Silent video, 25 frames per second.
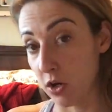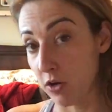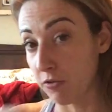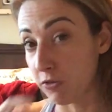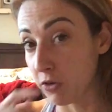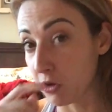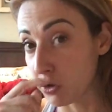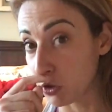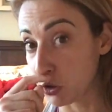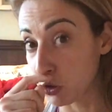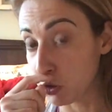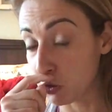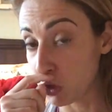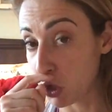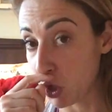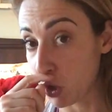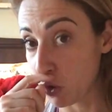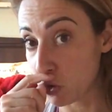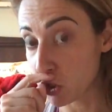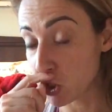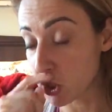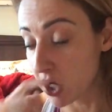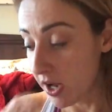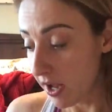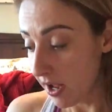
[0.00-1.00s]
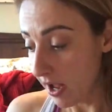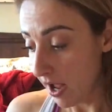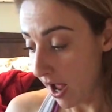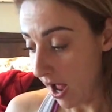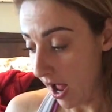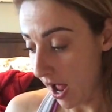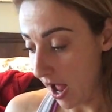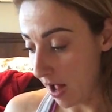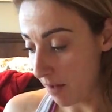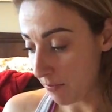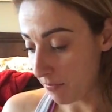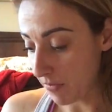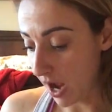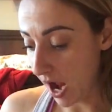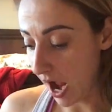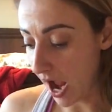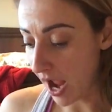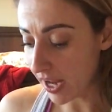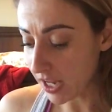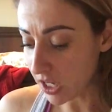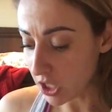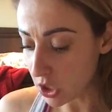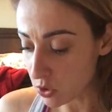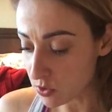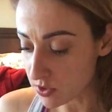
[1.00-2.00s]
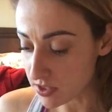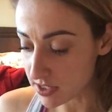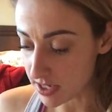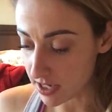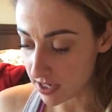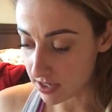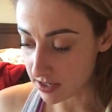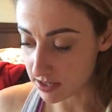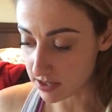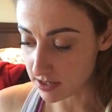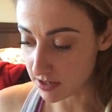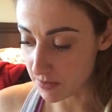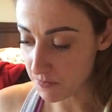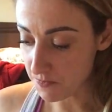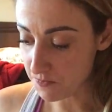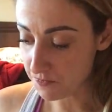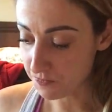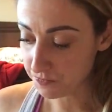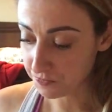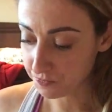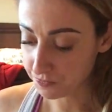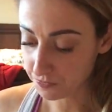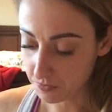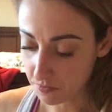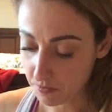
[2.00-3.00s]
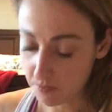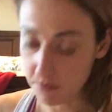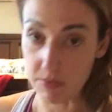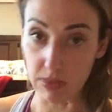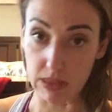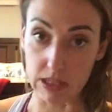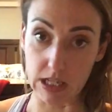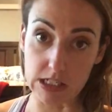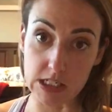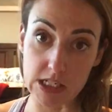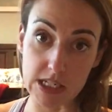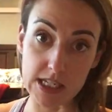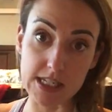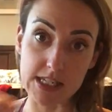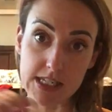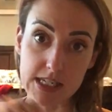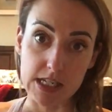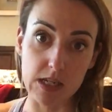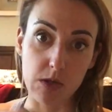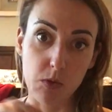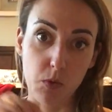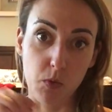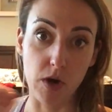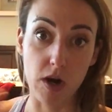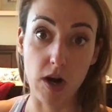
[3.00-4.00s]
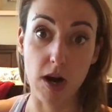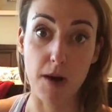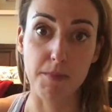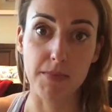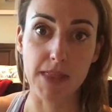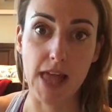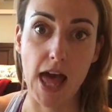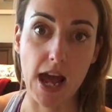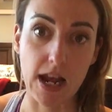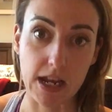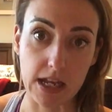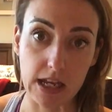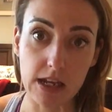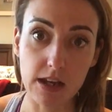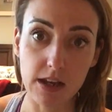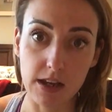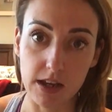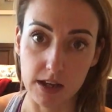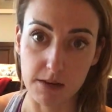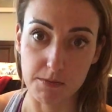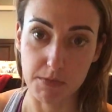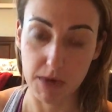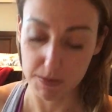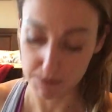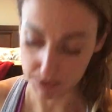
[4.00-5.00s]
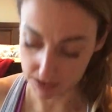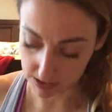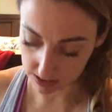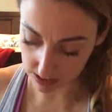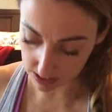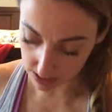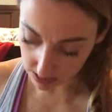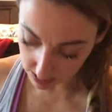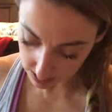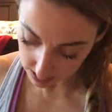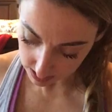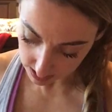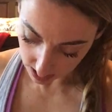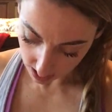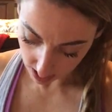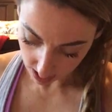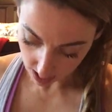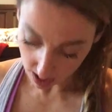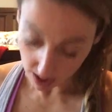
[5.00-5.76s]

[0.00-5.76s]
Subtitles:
If you're a new coach, I use this to see where I'm lacking in my business.